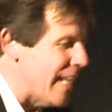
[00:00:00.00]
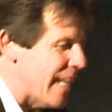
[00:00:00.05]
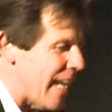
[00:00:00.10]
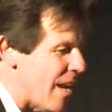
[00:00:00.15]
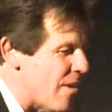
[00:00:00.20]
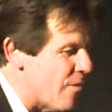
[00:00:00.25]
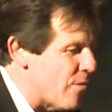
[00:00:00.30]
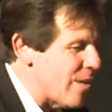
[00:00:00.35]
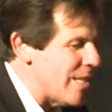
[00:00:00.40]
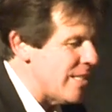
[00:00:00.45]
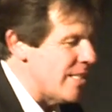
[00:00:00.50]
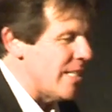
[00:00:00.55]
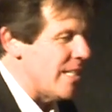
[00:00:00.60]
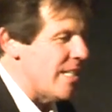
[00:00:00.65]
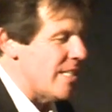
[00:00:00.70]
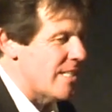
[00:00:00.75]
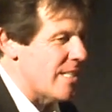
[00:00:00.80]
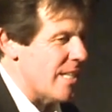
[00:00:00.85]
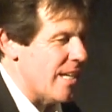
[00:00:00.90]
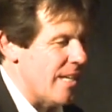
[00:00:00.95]
in every
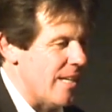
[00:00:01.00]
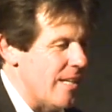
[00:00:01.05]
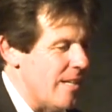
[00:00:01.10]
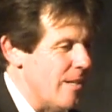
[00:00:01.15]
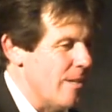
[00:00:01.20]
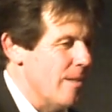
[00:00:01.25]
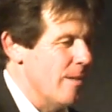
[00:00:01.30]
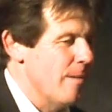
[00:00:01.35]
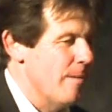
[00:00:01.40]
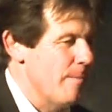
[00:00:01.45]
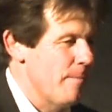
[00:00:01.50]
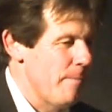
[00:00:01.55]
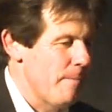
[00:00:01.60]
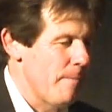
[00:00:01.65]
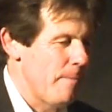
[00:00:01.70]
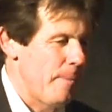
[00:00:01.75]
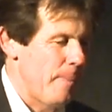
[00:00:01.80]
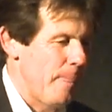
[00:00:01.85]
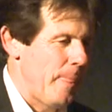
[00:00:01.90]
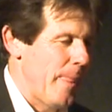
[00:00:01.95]
detail.
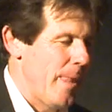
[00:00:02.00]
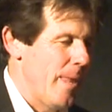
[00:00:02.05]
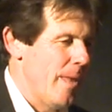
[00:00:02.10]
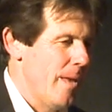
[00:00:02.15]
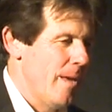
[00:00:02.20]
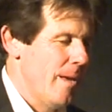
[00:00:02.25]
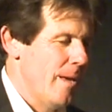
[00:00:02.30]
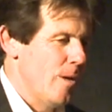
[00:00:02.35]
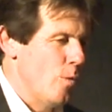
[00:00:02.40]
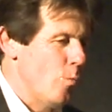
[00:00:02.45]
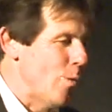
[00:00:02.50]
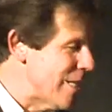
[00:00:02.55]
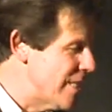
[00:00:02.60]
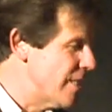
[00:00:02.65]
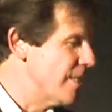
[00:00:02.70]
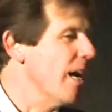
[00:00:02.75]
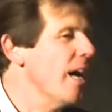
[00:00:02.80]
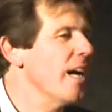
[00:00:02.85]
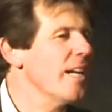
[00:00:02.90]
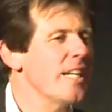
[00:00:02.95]
We
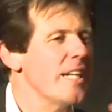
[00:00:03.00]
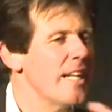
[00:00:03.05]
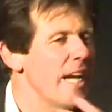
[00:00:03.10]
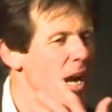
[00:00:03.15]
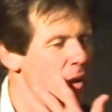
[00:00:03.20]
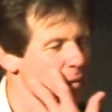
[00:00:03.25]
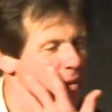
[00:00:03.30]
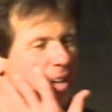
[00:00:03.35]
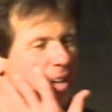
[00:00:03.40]
started our